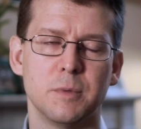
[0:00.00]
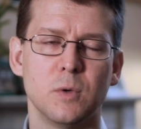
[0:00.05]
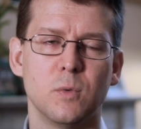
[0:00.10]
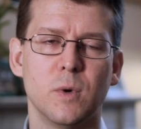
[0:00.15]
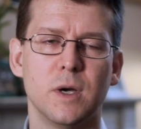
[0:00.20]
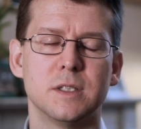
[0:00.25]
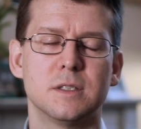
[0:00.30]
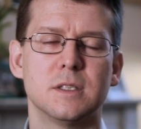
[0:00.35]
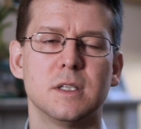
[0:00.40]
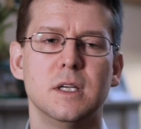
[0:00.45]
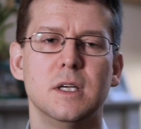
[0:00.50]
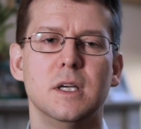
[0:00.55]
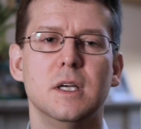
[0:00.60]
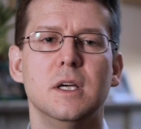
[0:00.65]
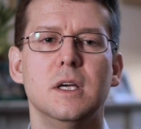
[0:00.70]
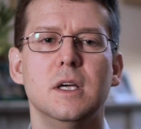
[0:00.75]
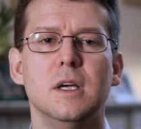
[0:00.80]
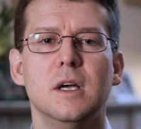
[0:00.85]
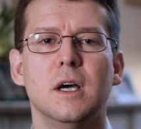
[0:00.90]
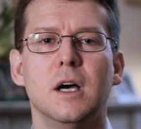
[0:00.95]
He went
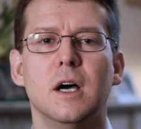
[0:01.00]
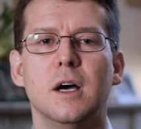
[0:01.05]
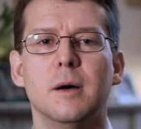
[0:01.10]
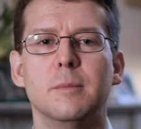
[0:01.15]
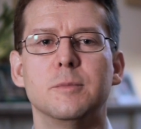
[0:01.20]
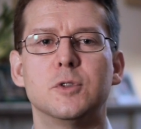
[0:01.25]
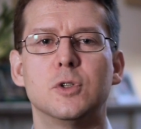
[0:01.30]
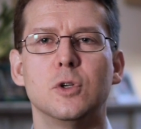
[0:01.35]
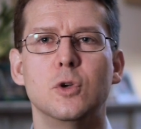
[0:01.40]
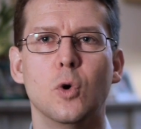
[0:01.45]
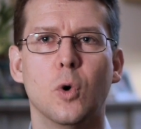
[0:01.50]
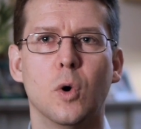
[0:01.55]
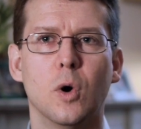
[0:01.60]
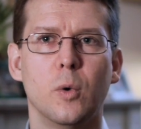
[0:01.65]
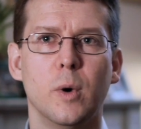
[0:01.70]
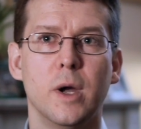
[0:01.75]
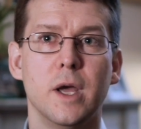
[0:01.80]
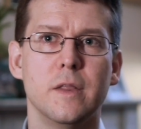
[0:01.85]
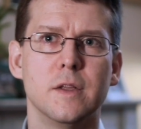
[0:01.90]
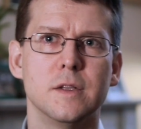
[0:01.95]
um, to
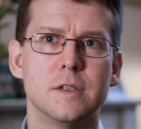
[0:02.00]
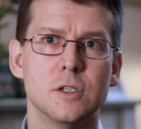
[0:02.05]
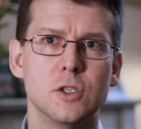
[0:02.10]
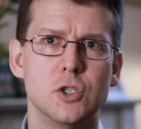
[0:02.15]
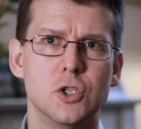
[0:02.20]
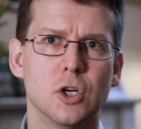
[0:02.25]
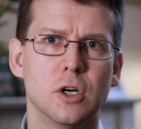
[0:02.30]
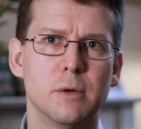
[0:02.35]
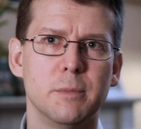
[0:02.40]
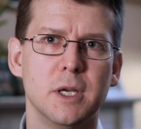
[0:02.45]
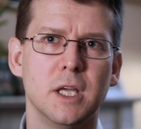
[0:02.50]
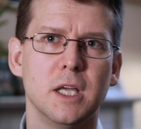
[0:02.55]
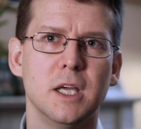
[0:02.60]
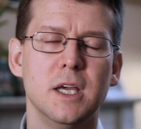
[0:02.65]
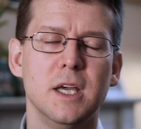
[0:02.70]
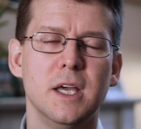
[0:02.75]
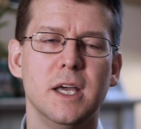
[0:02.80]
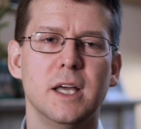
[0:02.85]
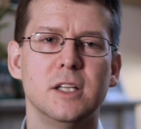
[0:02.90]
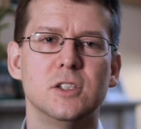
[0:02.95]
Norway and then to Germany
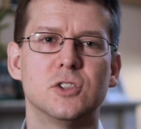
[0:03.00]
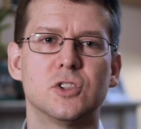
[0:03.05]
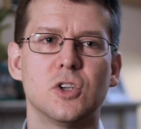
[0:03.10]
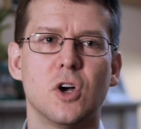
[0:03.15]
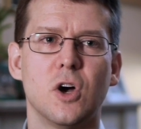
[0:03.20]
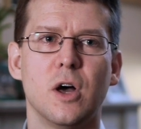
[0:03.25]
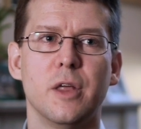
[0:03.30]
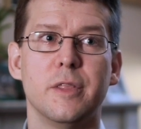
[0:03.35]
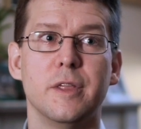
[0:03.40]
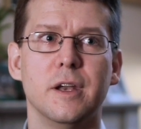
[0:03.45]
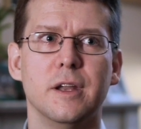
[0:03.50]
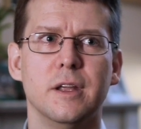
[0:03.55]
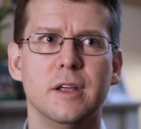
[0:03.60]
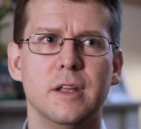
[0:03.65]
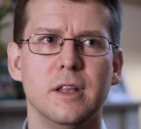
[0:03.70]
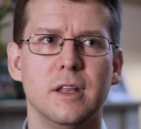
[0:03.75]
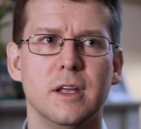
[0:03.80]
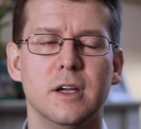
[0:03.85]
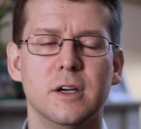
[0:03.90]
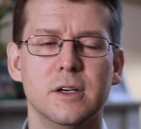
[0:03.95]
and saw that
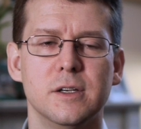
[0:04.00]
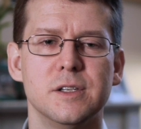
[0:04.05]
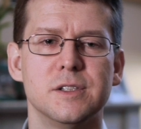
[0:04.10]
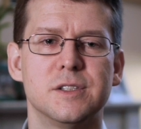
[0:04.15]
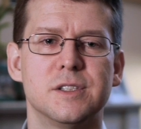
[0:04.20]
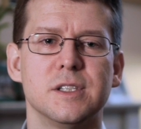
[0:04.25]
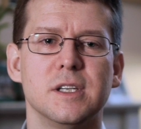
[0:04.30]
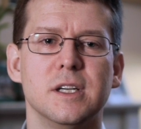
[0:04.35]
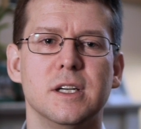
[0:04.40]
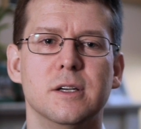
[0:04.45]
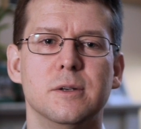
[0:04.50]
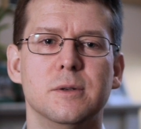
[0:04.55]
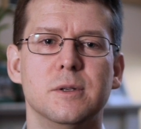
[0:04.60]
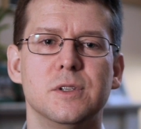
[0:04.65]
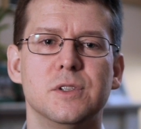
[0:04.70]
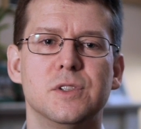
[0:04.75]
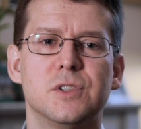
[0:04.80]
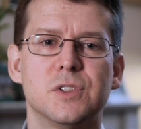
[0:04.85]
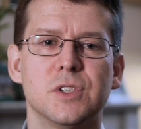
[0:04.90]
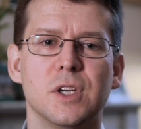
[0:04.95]
here is here
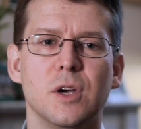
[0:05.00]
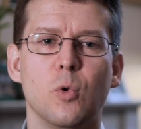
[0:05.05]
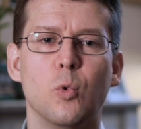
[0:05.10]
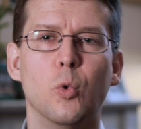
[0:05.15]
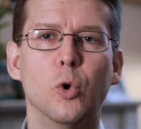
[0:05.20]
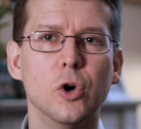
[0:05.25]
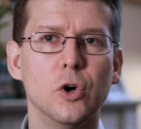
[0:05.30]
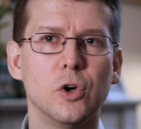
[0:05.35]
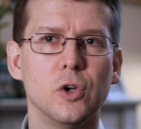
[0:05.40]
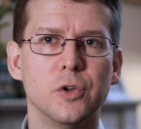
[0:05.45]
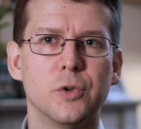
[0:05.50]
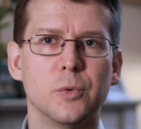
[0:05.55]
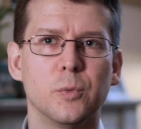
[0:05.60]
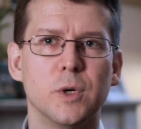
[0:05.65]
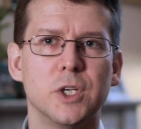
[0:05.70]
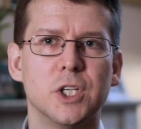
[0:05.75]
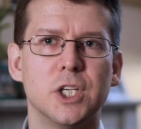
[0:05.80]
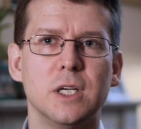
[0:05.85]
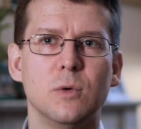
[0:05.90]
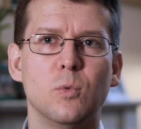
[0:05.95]
is a world
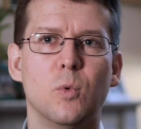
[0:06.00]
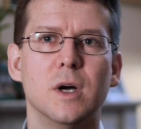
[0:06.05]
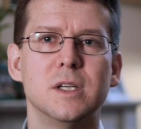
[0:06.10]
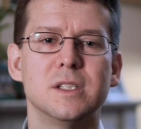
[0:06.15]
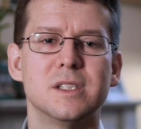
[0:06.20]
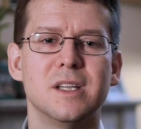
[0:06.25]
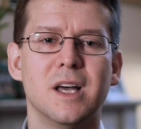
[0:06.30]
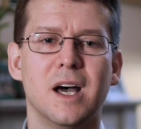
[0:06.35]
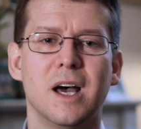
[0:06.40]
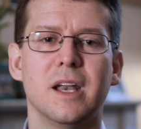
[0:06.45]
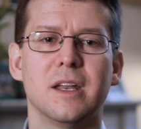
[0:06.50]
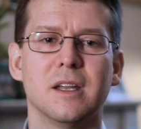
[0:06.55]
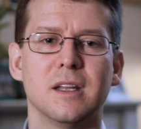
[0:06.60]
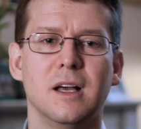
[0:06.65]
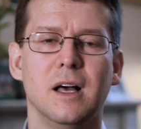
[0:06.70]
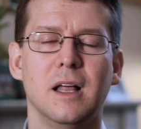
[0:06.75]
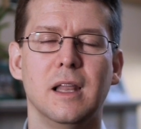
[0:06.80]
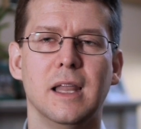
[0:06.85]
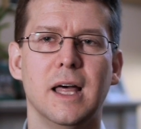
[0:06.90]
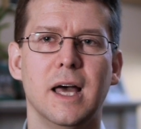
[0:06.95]
which he was not
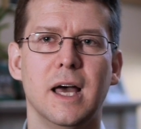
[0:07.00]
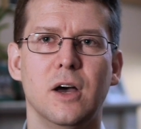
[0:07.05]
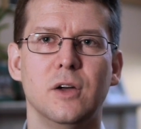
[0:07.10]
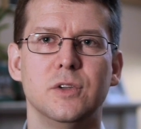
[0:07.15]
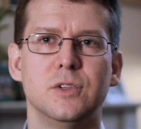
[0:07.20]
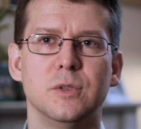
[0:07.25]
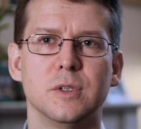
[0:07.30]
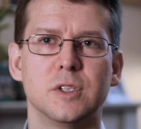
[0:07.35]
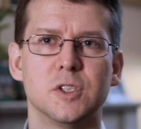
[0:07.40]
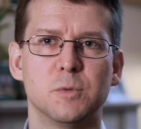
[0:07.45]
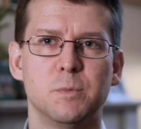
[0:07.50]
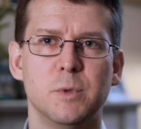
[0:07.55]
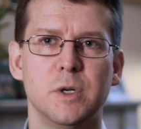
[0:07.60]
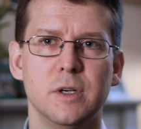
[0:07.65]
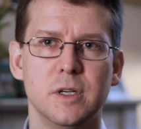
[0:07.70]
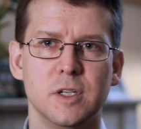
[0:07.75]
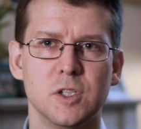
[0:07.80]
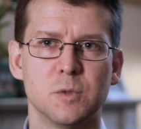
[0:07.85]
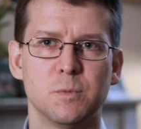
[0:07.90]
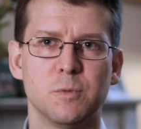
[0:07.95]
allowed to
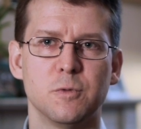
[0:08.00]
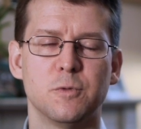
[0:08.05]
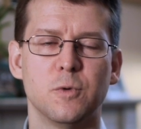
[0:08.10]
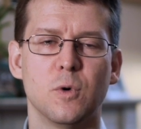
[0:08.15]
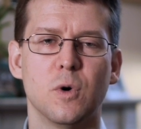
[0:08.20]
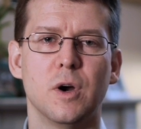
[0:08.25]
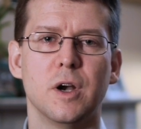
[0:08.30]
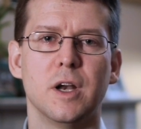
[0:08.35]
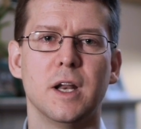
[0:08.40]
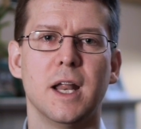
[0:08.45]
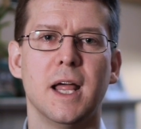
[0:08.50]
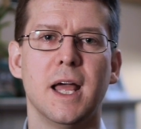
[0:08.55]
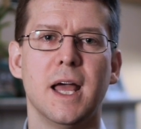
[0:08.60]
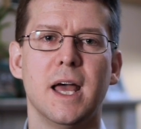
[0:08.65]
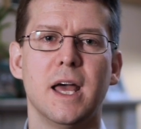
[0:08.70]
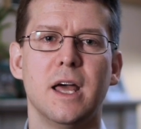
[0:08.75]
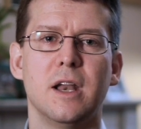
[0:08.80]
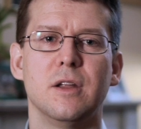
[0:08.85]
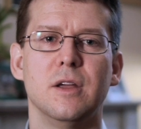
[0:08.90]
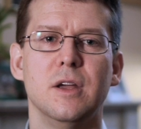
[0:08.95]
experience before, and it
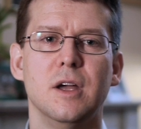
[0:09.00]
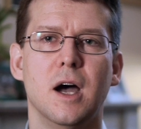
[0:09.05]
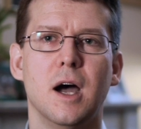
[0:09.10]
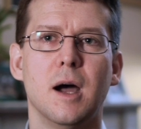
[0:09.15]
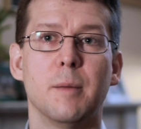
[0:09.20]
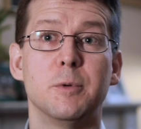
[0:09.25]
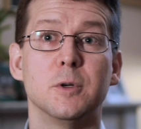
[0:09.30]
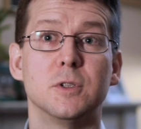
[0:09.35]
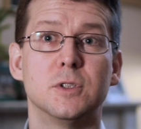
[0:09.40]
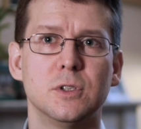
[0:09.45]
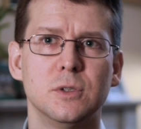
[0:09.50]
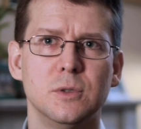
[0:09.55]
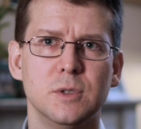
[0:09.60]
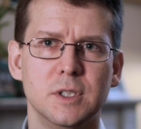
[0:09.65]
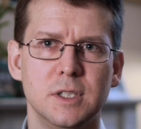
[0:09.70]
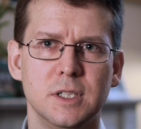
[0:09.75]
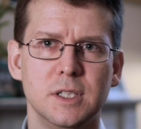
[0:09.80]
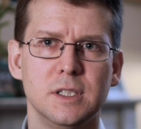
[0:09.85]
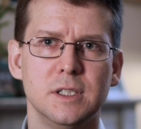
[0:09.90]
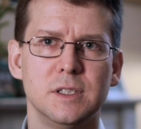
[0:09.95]
had
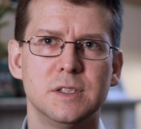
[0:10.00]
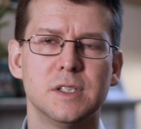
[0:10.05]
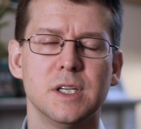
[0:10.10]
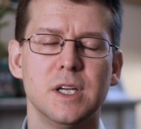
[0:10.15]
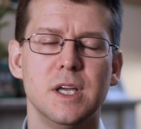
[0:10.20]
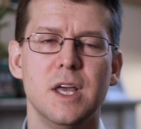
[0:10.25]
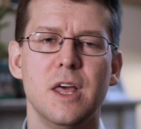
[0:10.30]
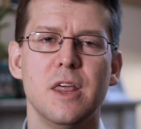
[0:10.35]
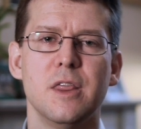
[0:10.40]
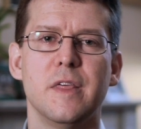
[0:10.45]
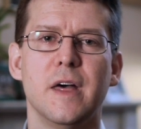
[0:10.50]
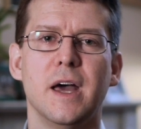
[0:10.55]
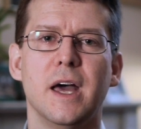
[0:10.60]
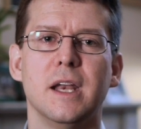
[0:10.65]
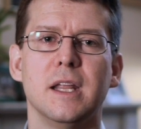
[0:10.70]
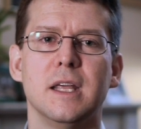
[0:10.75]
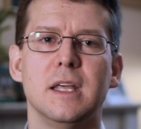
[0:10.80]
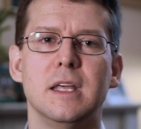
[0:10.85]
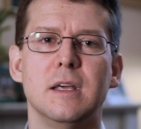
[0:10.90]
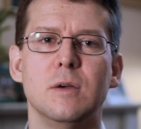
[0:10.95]
opportunities
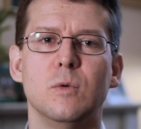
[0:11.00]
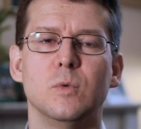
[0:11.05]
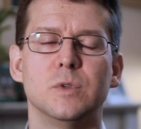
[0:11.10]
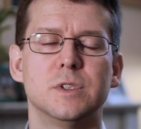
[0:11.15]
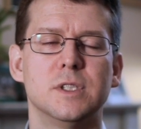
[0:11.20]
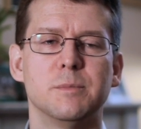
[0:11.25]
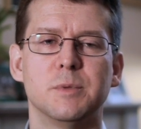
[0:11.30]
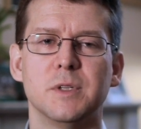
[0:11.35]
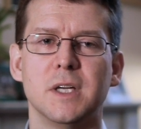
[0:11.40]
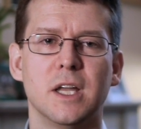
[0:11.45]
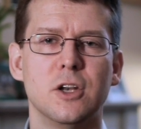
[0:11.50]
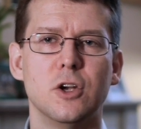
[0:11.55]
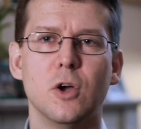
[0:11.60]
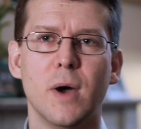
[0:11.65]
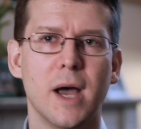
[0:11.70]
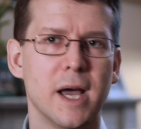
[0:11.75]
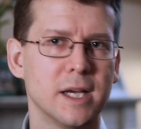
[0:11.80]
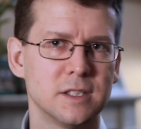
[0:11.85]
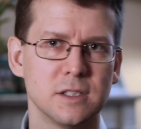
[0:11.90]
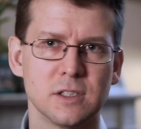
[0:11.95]
that he simply had no
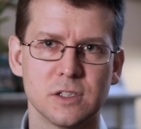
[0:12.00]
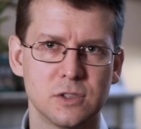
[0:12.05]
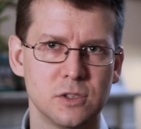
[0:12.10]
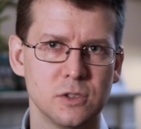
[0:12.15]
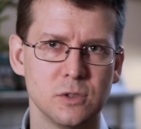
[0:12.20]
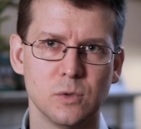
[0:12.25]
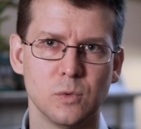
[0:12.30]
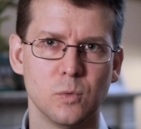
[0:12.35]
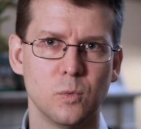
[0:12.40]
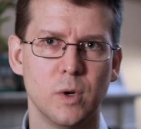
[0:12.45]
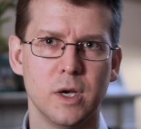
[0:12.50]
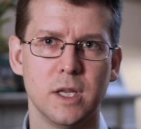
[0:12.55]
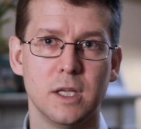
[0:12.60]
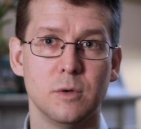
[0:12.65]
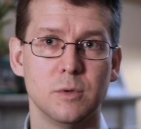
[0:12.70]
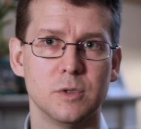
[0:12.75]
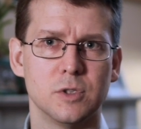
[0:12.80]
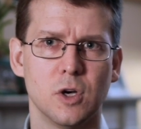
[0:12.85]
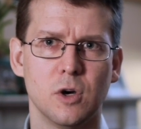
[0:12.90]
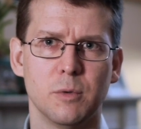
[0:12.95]
access to when he
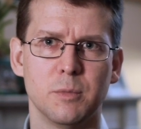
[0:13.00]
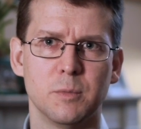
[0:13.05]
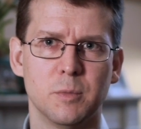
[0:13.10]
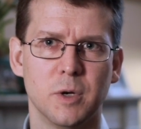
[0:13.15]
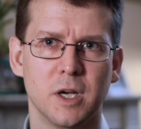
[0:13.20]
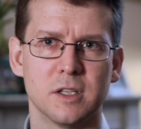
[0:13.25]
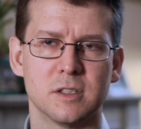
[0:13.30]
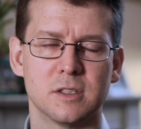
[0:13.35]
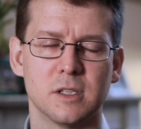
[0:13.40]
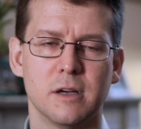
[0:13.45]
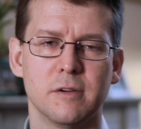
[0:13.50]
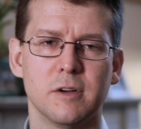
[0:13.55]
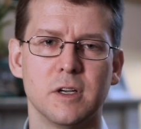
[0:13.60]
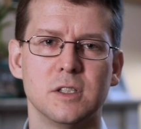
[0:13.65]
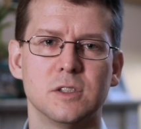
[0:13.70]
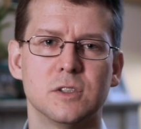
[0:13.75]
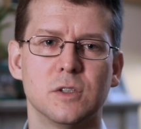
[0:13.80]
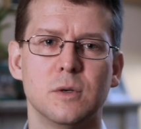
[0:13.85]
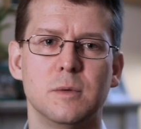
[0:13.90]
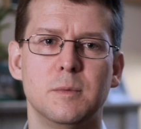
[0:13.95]
was home in Bratislava,
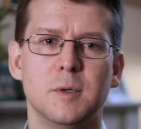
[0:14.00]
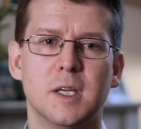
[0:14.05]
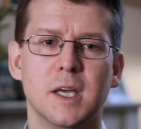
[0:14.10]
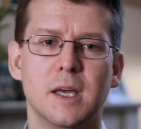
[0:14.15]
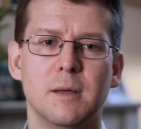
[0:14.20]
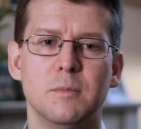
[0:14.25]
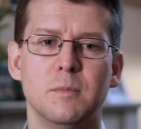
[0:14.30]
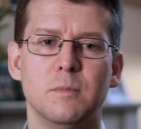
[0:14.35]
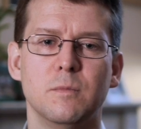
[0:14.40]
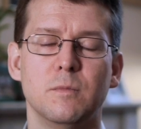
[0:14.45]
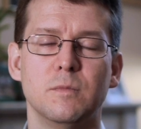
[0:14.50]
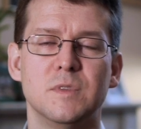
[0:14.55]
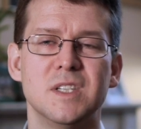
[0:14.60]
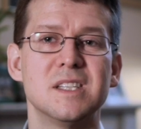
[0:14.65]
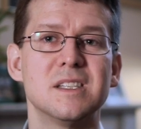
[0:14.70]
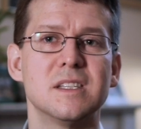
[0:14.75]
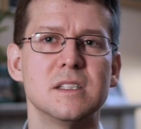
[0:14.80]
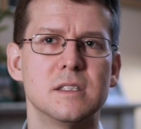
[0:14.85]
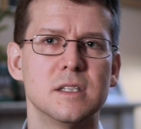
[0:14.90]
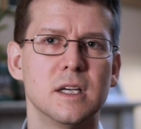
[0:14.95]
and so he became
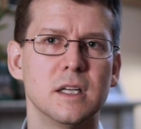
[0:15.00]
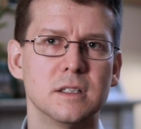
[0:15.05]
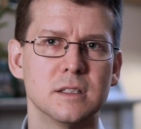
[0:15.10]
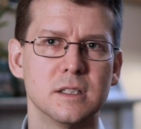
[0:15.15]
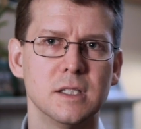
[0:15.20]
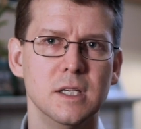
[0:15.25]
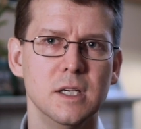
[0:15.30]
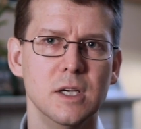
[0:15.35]
discontent